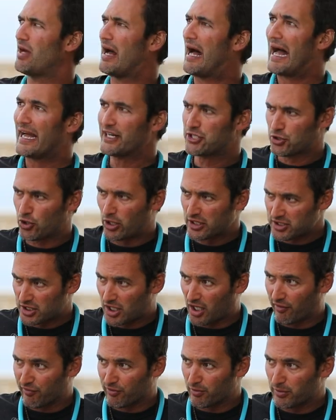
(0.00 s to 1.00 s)
high trust
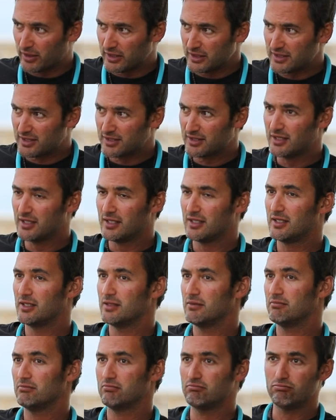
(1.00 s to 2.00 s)
governments
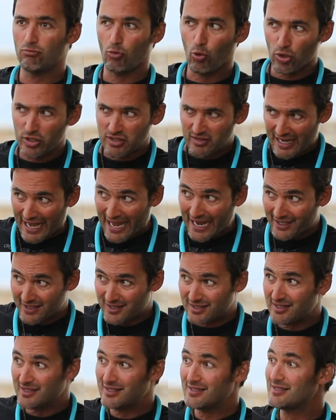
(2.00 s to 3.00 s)
more
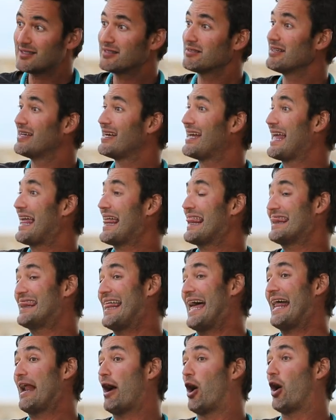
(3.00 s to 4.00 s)
taxes
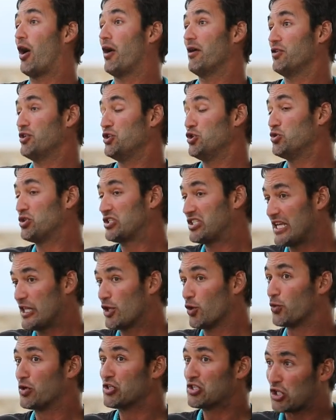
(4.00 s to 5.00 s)
that you see
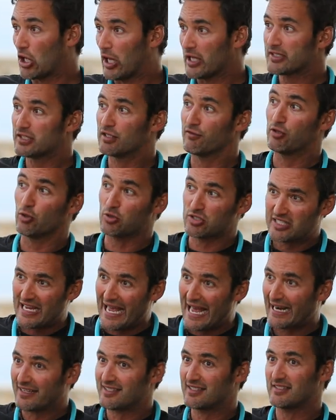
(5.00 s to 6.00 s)
the results of those
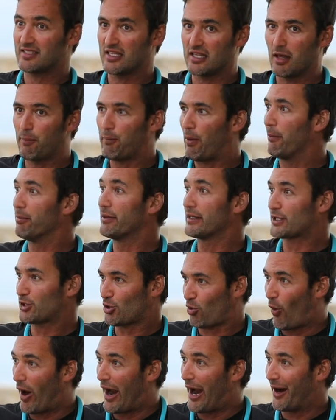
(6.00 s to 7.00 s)
taxes in the public
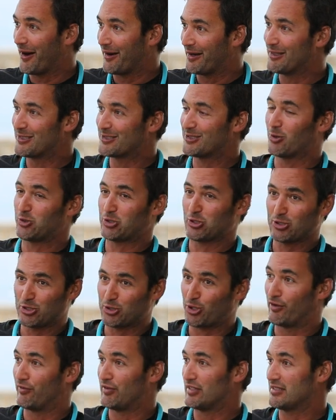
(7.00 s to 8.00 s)
square, in the social
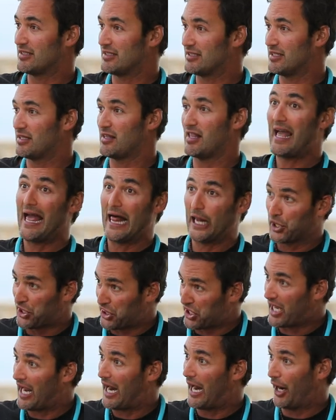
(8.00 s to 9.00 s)
services, in the
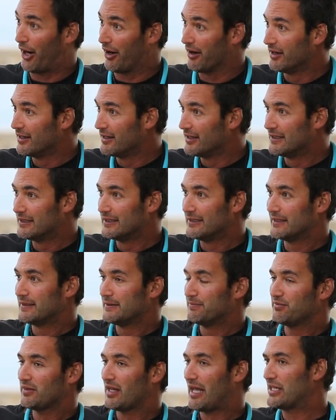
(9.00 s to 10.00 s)
health care.
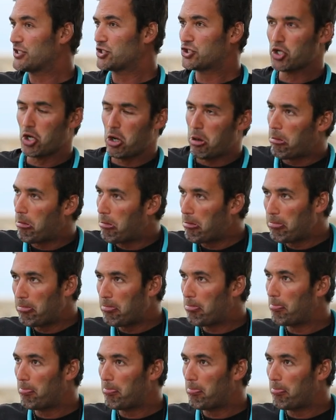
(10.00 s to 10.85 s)
Mm. And so